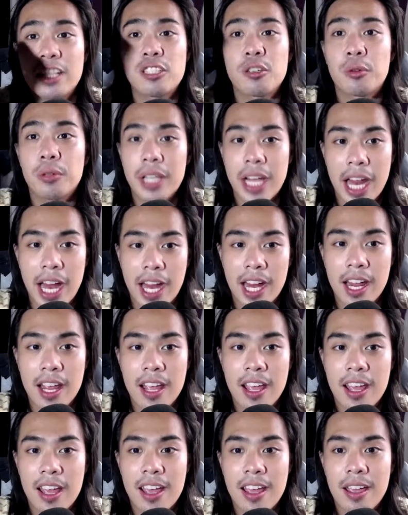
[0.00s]
okay
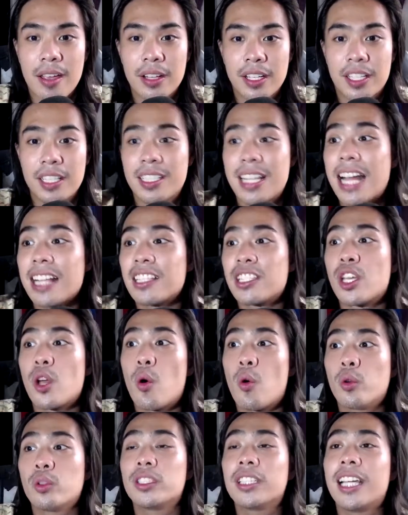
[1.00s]
because that's the
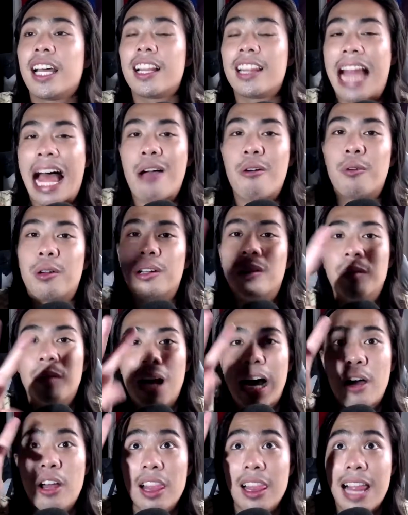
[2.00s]
only
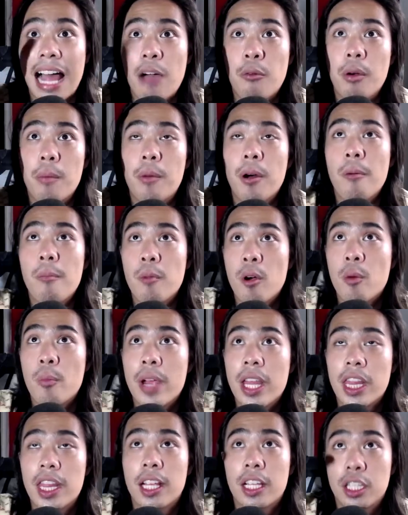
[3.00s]
allowable
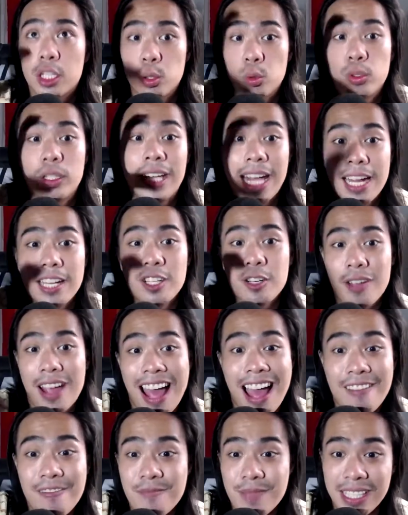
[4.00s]
moment that you get to
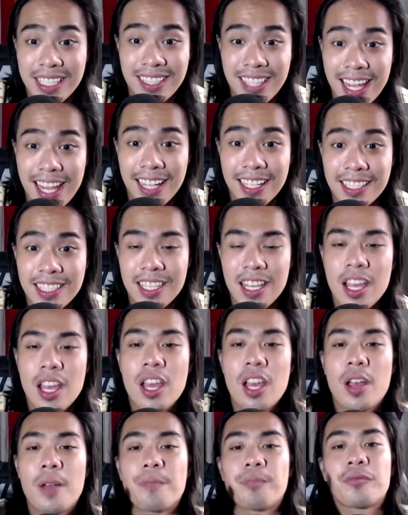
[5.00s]
have mistakes.
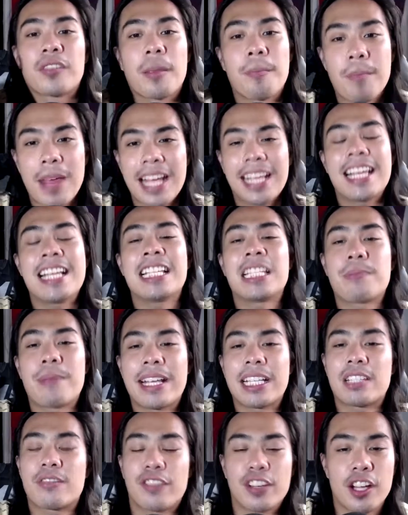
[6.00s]
Making
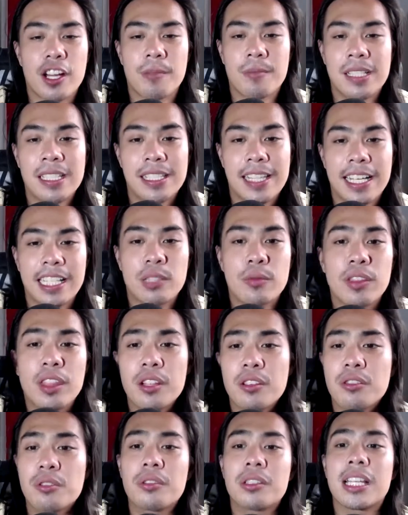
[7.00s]
space for your mistakes with the
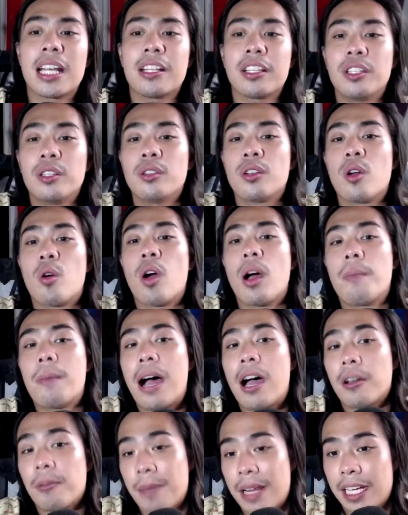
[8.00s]
truth that you know
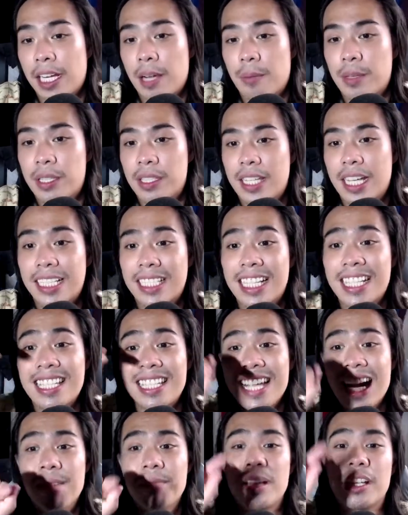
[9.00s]
about making mistakes. It's
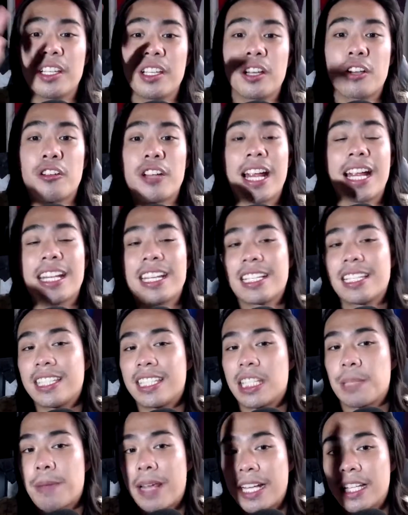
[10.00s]
time that you create a
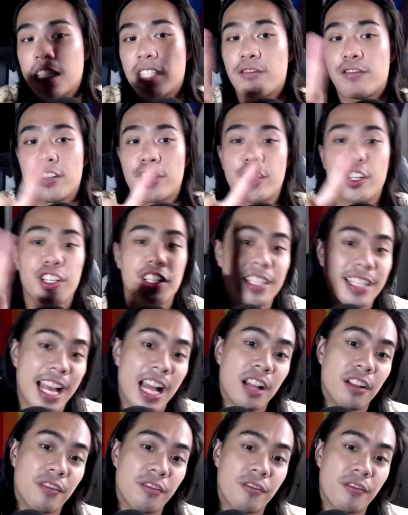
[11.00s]
space for yourself,